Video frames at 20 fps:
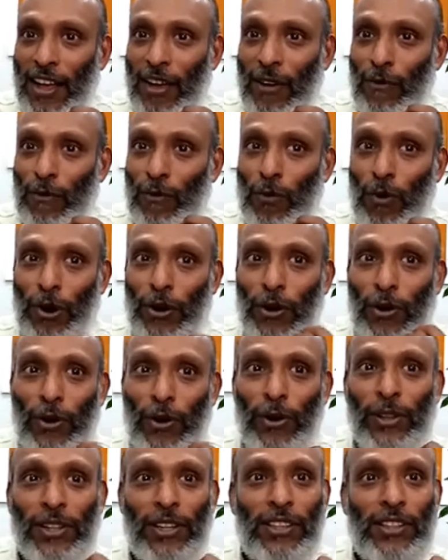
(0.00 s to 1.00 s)
what
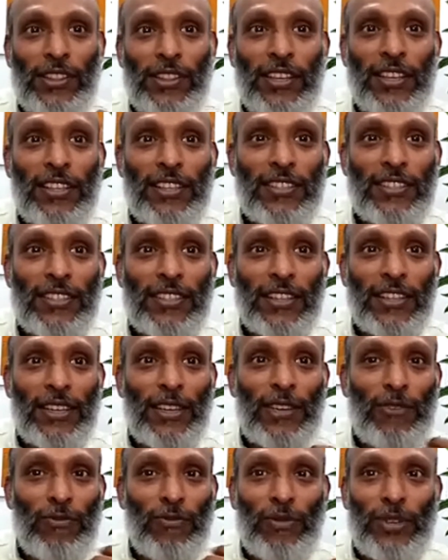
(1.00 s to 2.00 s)
all the things
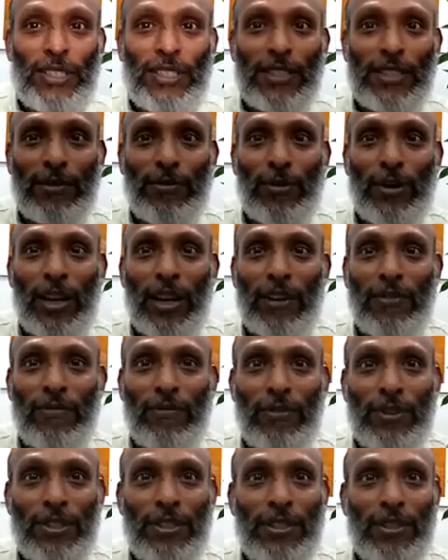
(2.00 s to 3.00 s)
invisible and
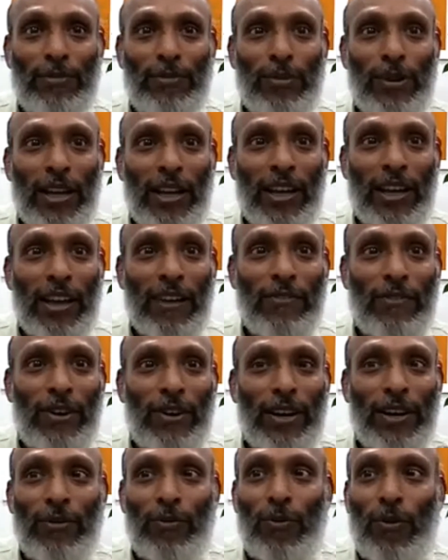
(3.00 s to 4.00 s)
visible I have
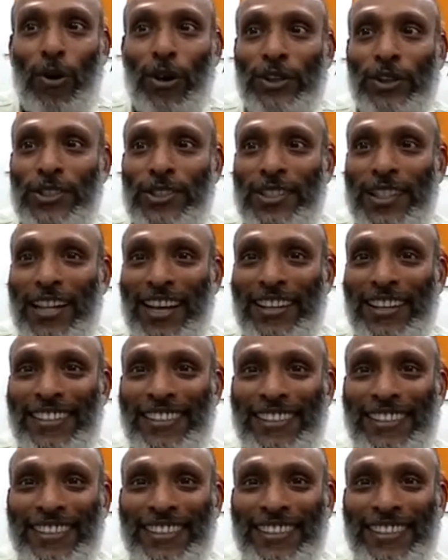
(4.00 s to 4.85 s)
done. Watch that.